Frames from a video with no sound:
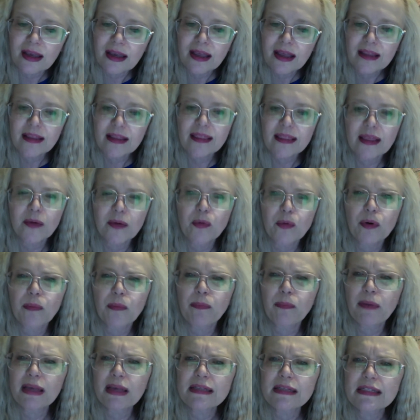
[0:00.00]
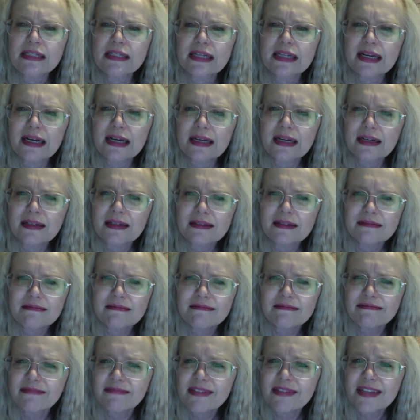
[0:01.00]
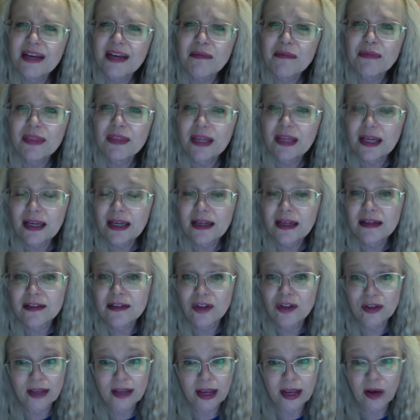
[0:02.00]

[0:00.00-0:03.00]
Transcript: that they were pesca something, so they